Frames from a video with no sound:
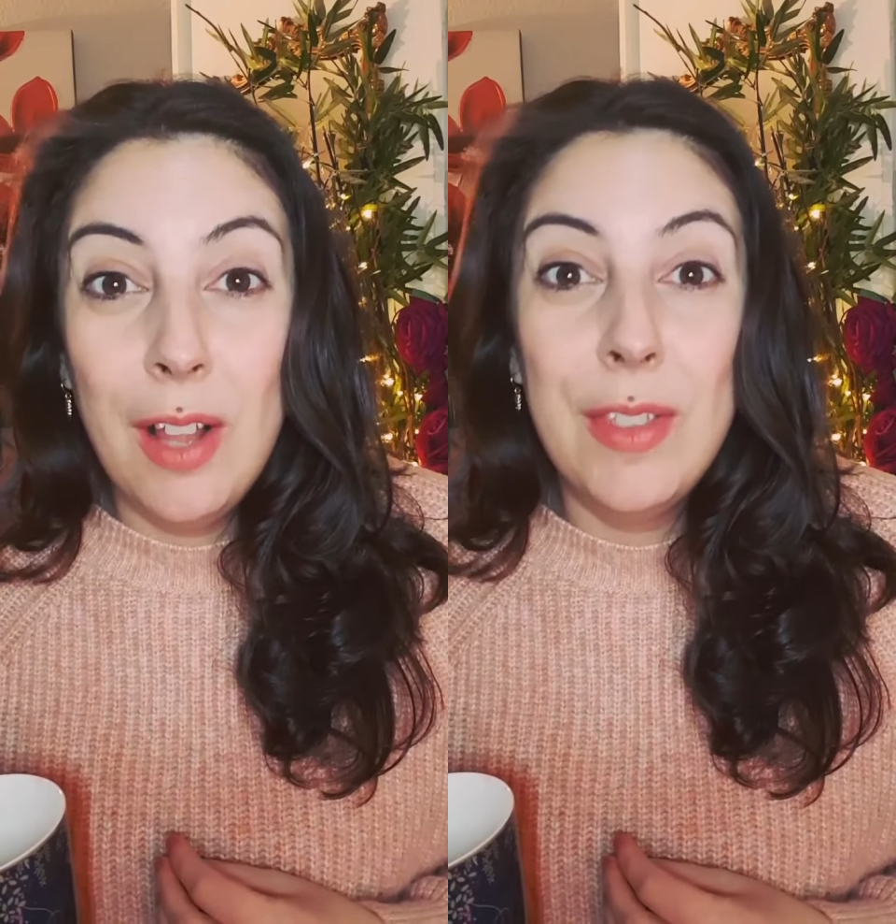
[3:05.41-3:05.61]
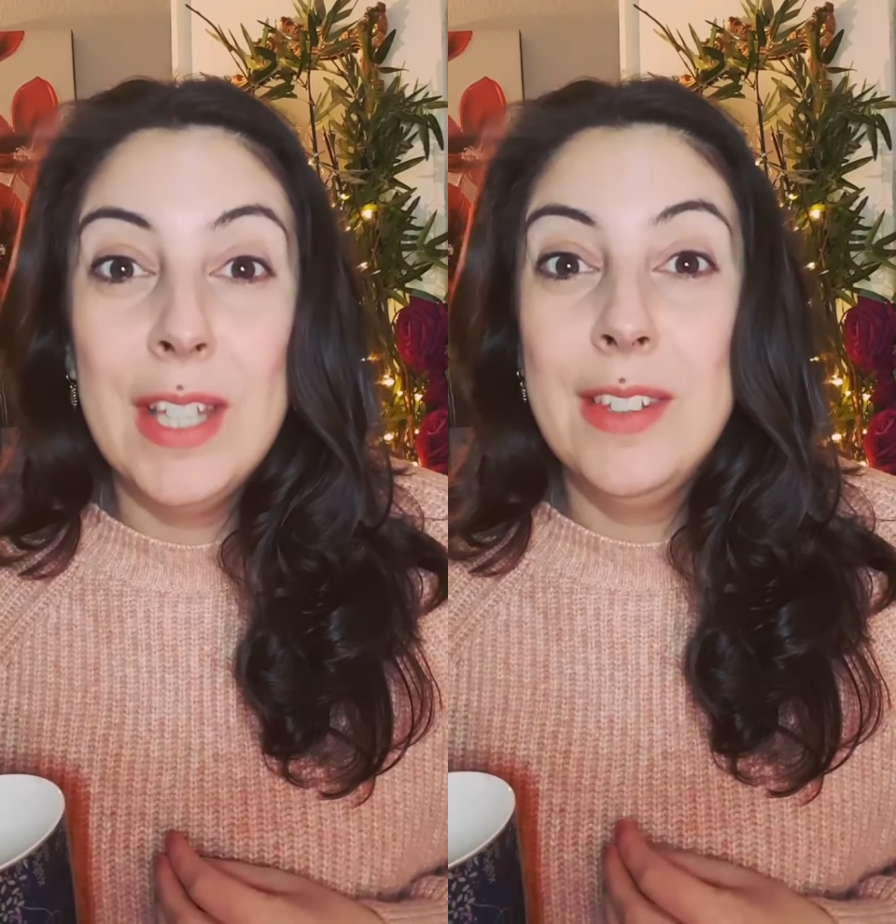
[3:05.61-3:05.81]

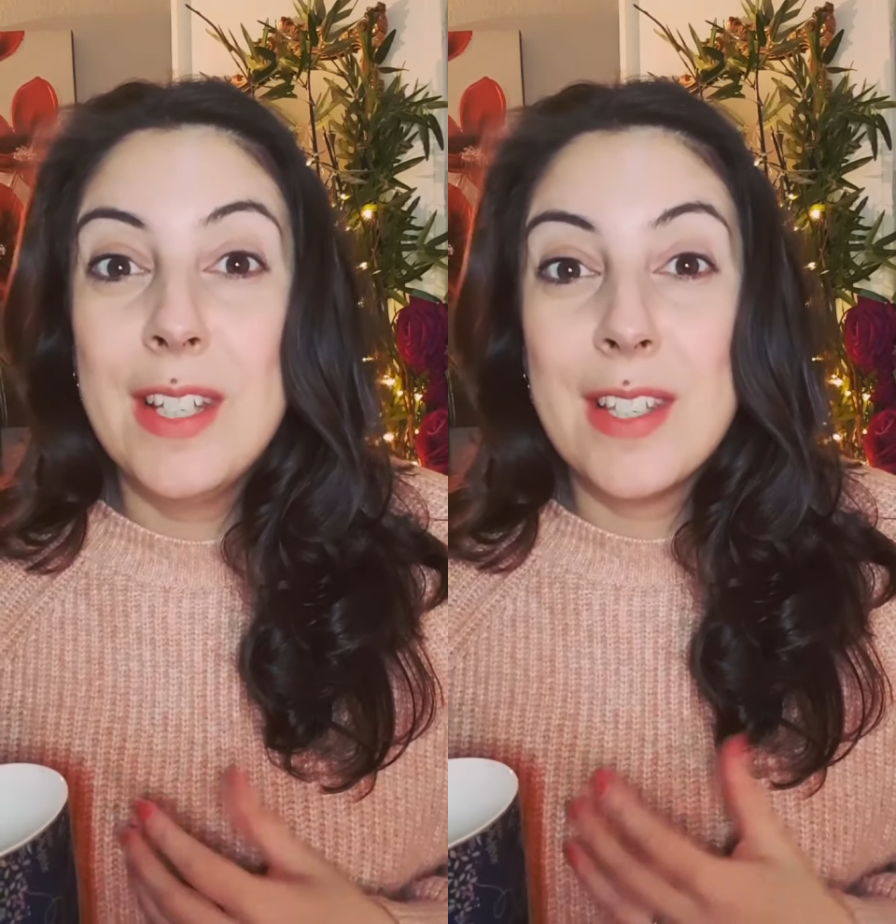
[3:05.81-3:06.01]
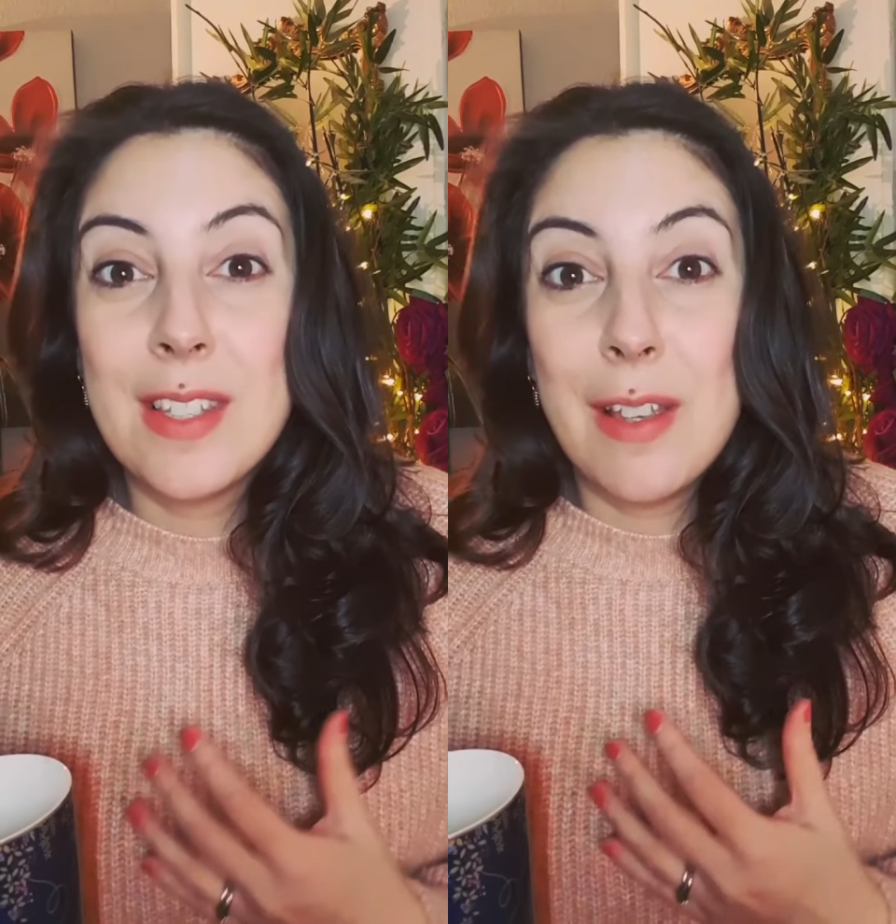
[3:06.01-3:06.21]
than
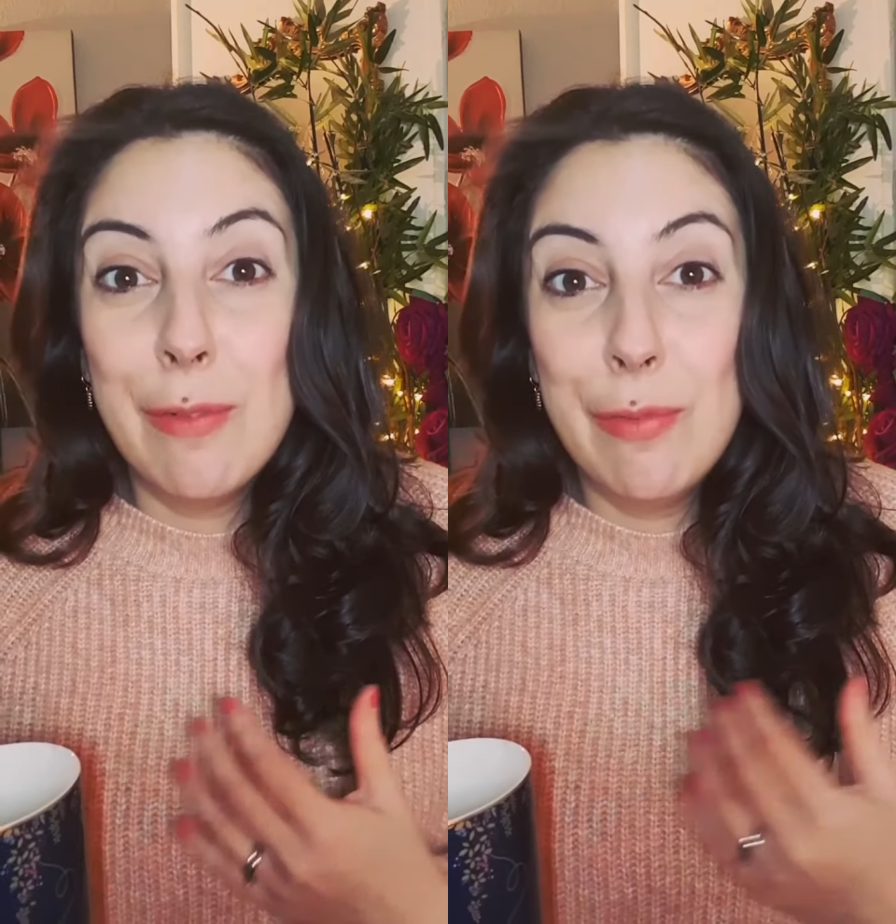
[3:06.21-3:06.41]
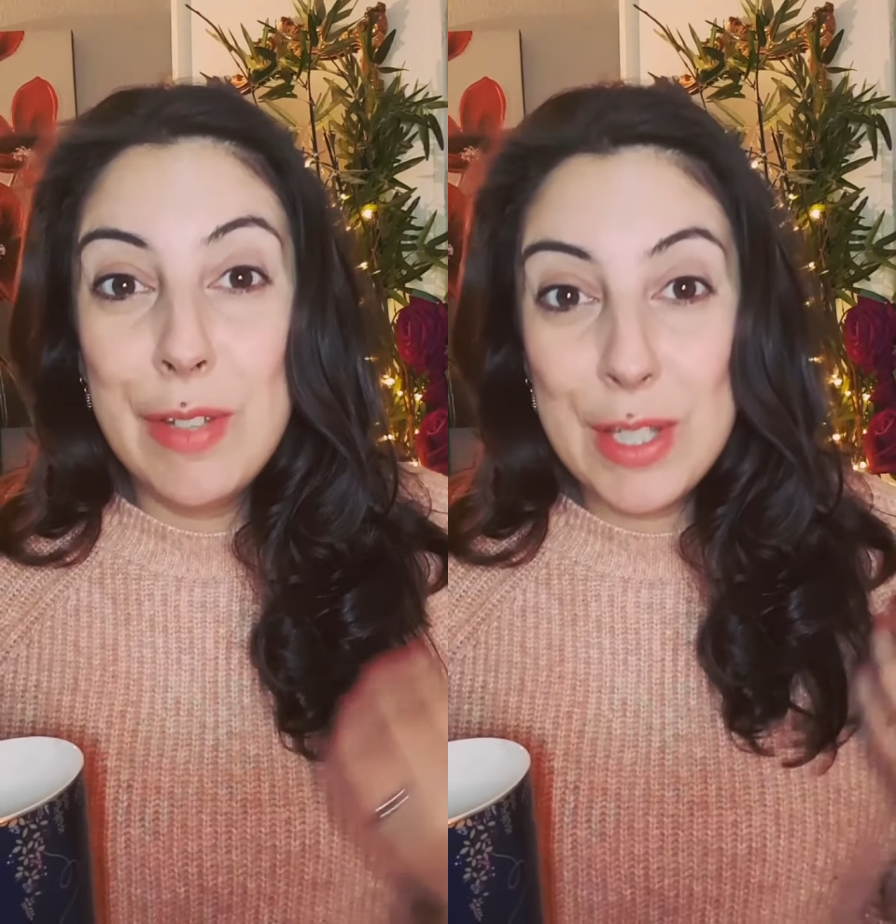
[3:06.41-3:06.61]
this
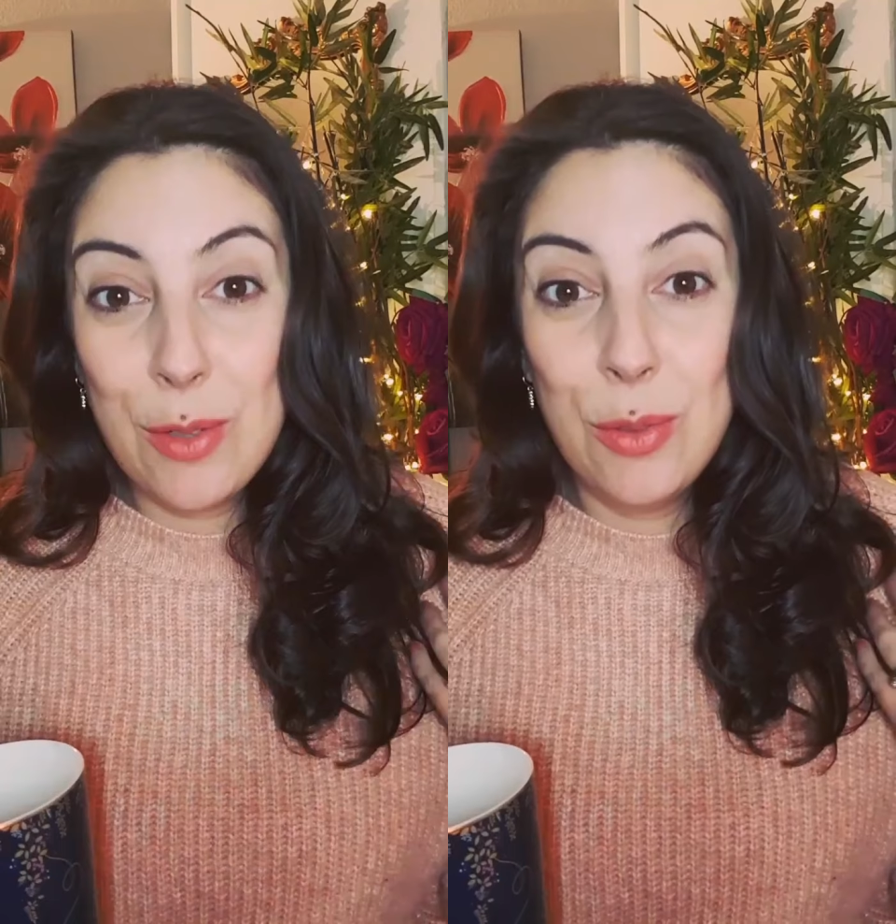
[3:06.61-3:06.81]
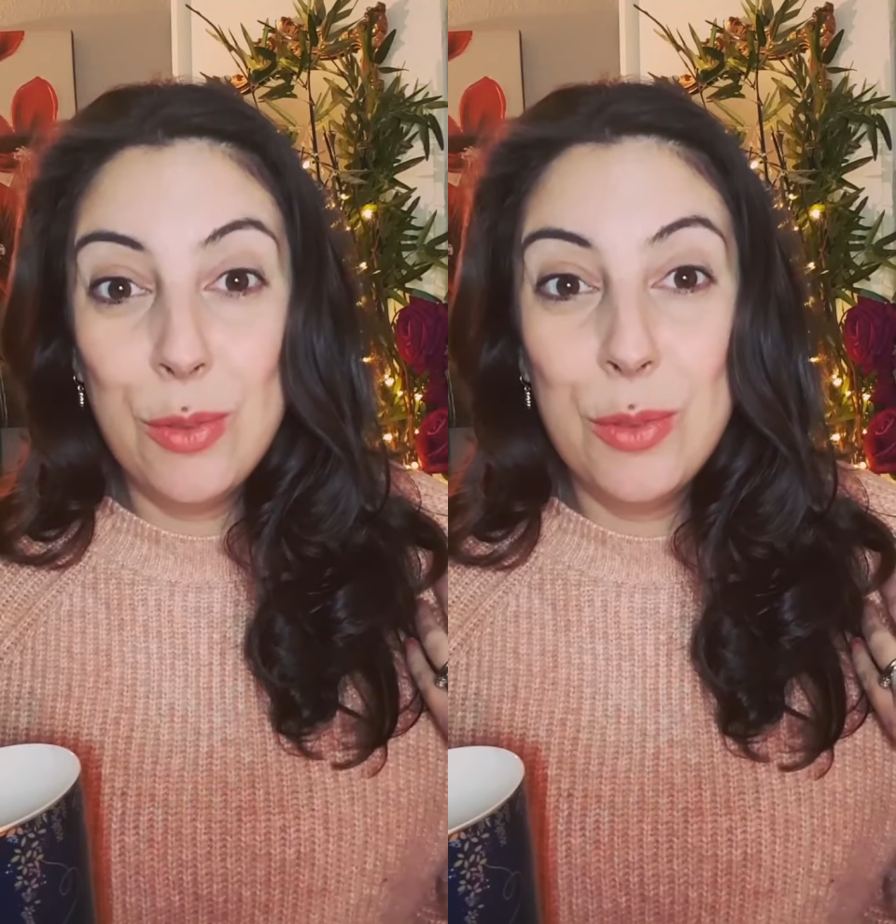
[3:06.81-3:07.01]

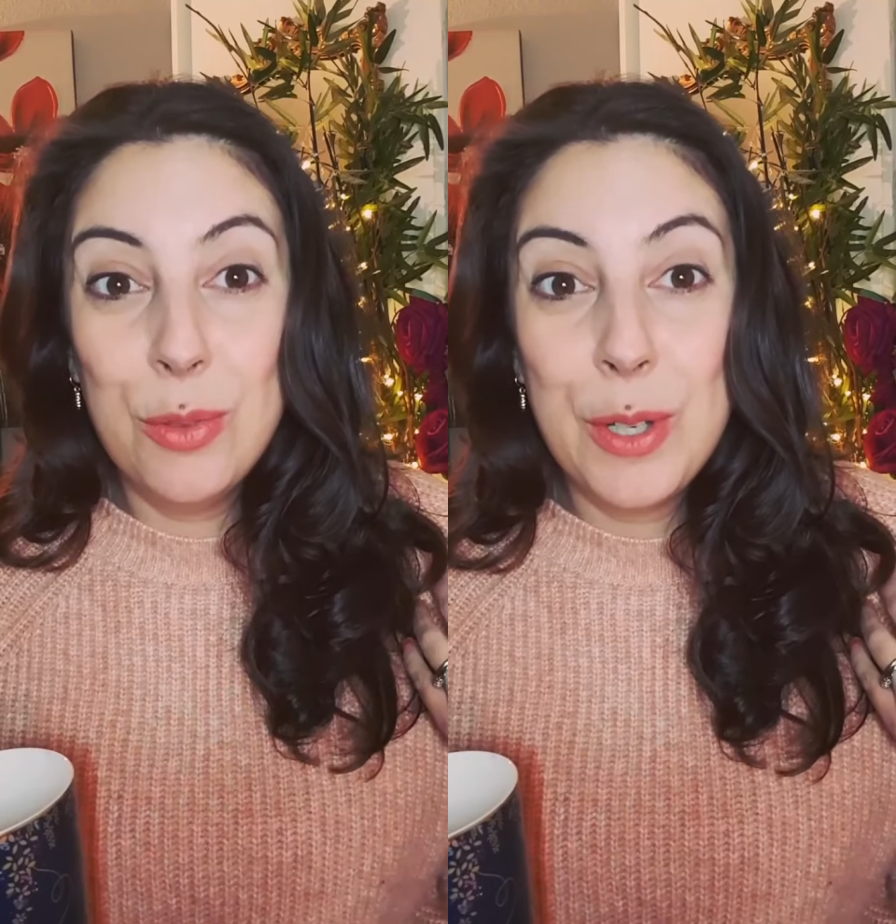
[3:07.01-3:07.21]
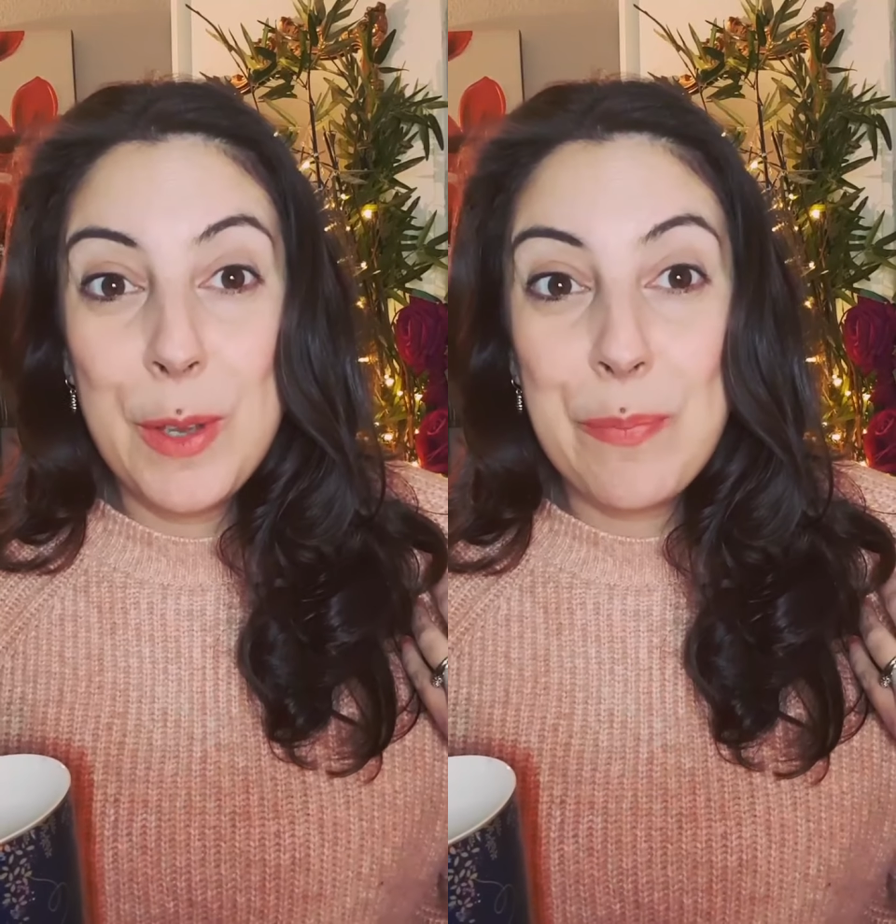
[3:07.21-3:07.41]
physical